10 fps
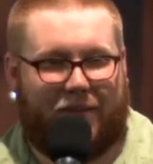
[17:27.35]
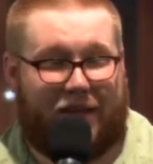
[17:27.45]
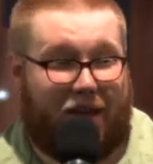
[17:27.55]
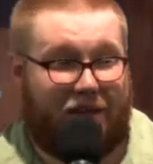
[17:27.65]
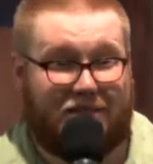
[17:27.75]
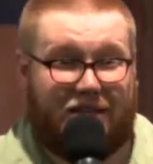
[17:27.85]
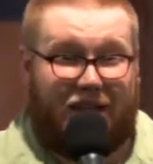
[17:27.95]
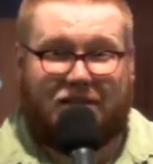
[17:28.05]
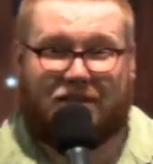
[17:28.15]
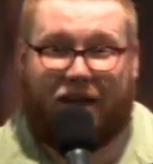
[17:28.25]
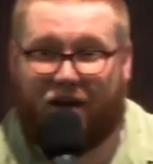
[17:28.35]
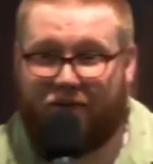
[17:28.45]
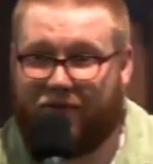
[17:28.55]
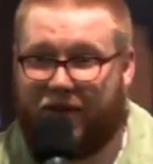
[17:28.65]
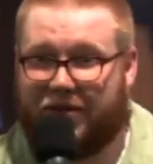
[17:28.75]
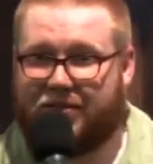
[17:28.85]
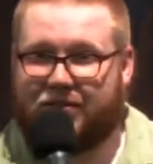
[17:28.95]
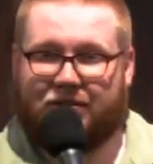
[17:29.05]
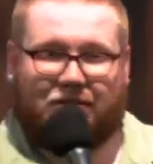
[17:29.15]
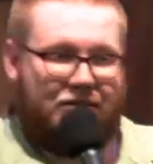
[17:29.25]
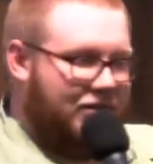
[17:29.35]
Because He takes care of us.